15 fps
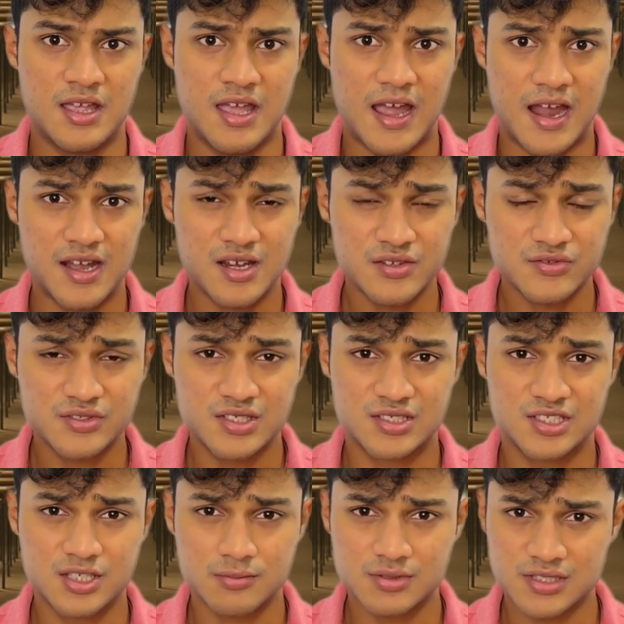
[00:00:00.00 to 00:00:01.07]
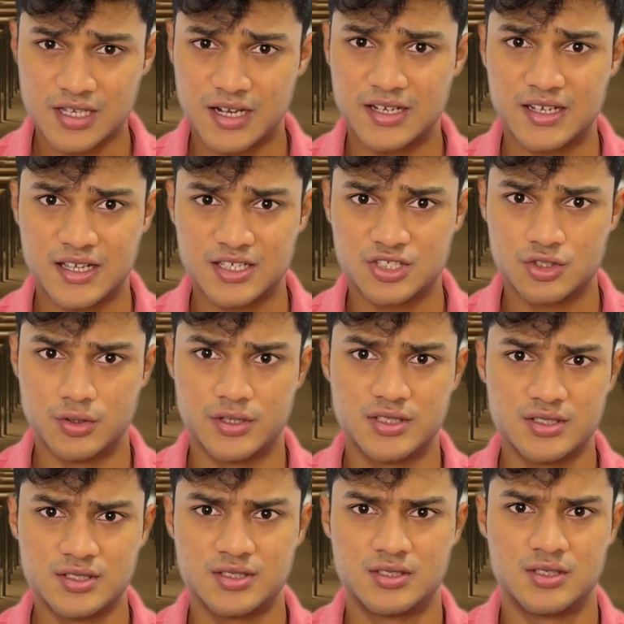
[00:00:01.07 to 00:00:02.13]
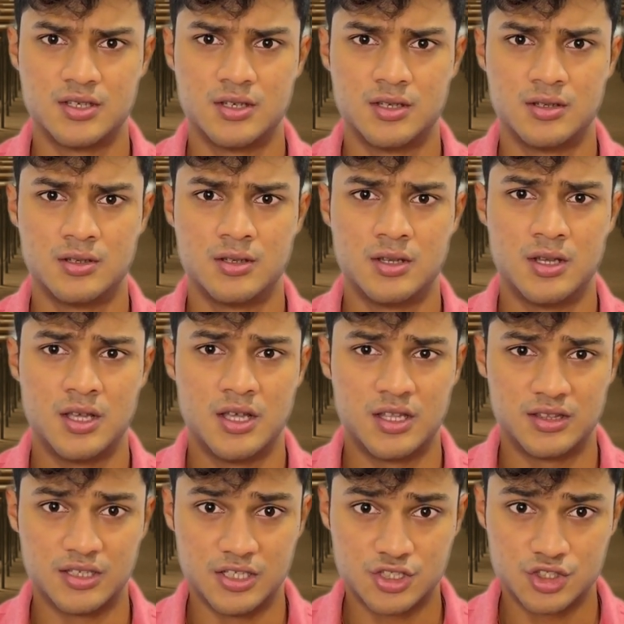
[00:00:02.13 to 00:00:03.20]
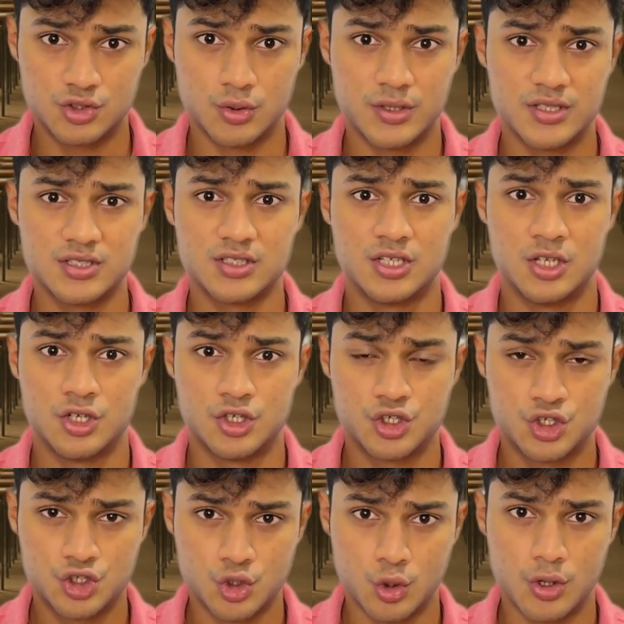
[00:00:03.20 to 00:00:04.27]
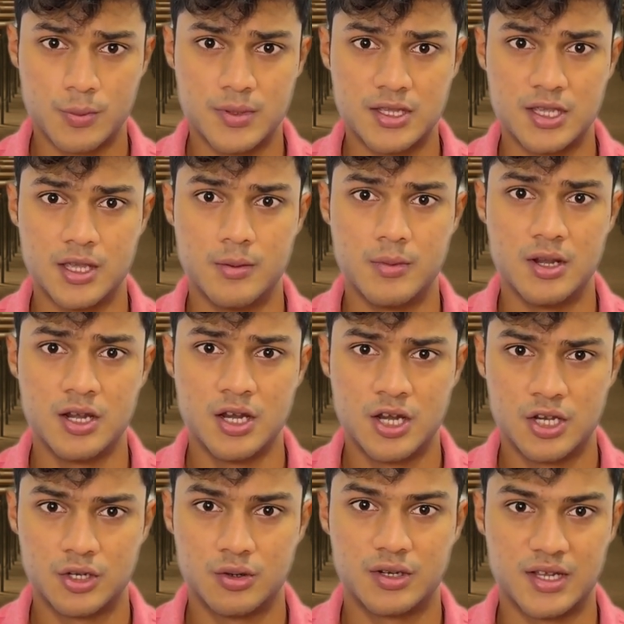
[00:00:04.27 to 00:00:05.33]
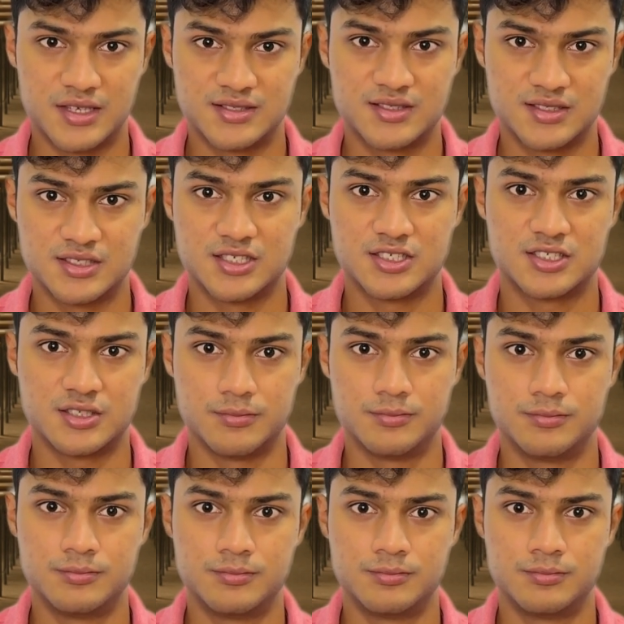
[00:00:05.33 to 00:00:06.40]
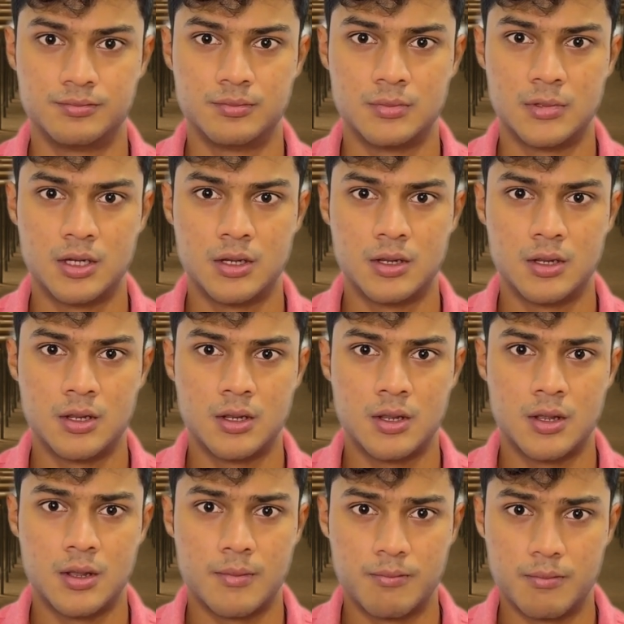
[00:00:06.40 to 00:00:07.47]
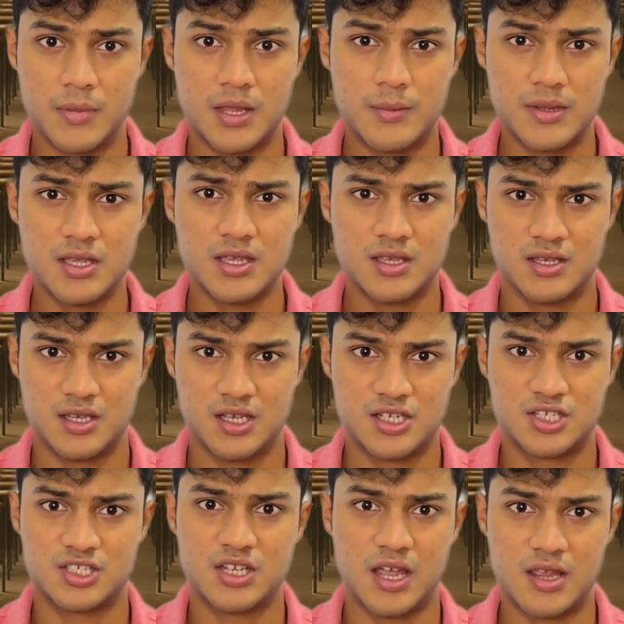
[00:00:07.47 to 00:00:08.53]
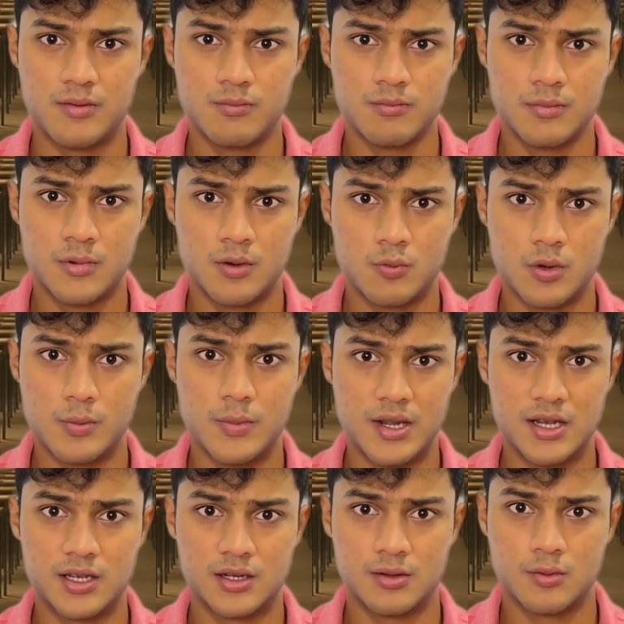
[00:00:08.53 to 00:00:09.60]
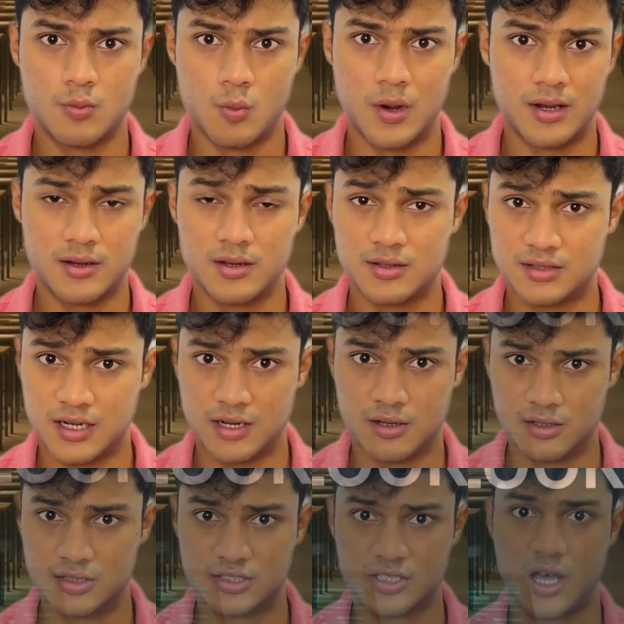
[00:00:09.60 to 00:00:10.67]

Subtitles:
And if systems can test students, then students should be able to test the system. Maybe it's time we built one that earns